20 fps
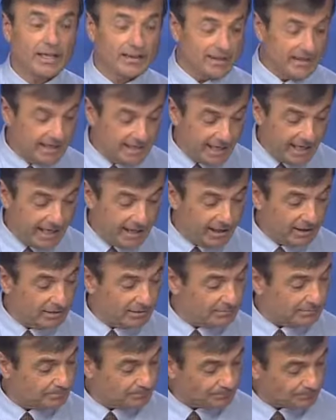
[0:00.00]
the data.
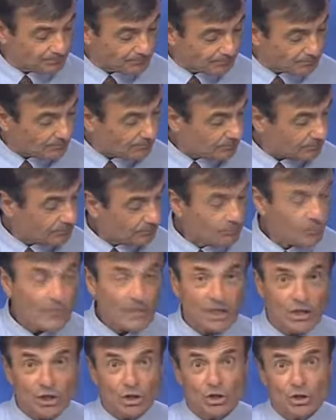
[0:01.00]

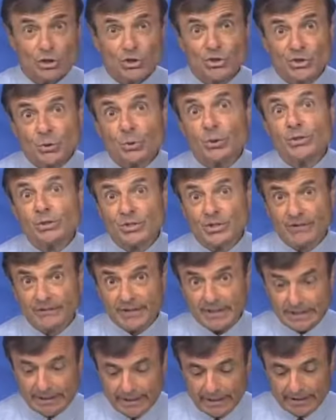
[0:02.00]
Source of
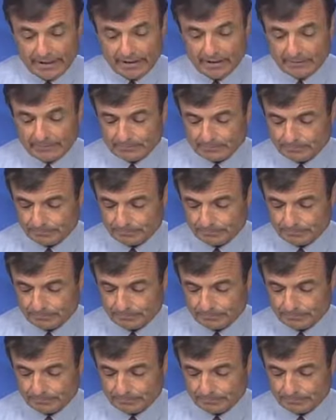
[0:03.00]
the data.